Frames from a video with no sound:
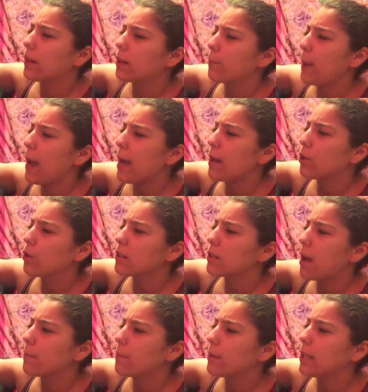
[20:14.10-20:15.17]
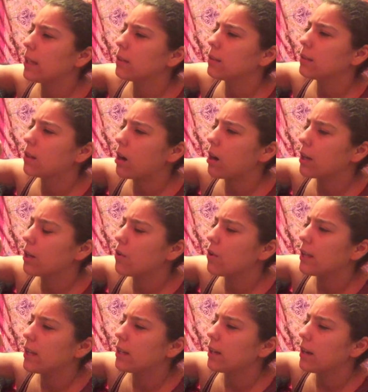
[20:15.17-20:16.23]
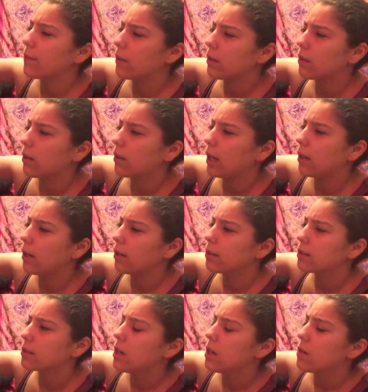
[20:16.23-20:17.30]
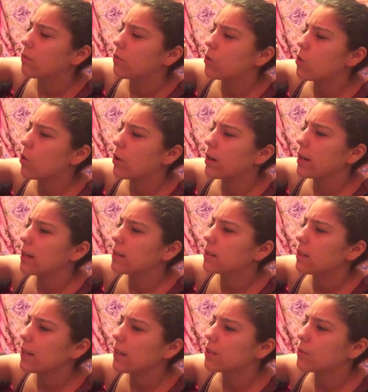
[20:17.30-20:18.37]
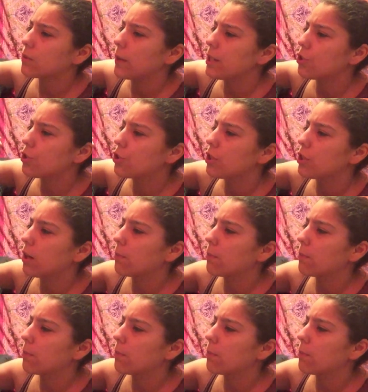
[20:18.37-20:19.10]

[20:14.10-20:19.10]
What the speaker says: pickup patterns, omni, cardioid, and figure 8. Recording select switch.